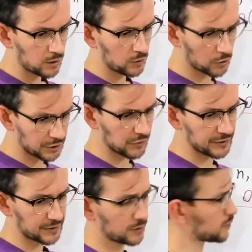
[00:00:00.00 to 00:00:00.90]

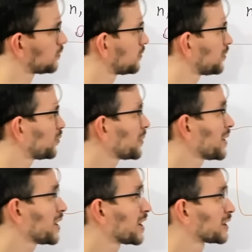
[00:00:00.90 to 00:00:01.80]
Non-decreasing.
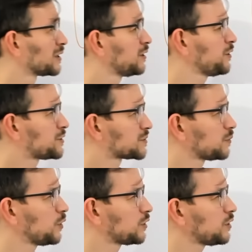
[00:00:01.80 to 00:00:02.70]

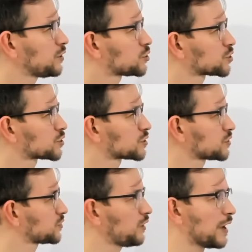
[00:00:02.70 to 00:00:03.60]

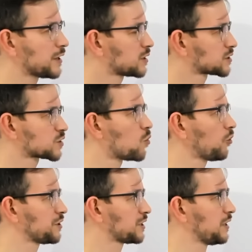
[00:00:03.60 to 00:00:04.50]
It's like
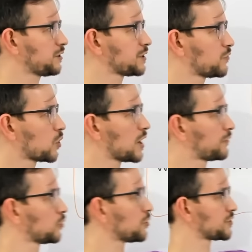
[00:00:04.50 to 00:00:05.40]
small details. If you
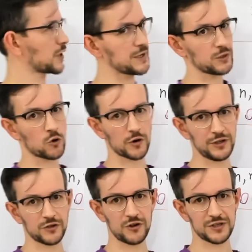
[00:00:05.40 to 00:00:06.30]
have non-decreasing or
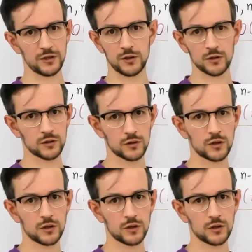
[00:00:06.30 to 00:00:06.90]
increasing,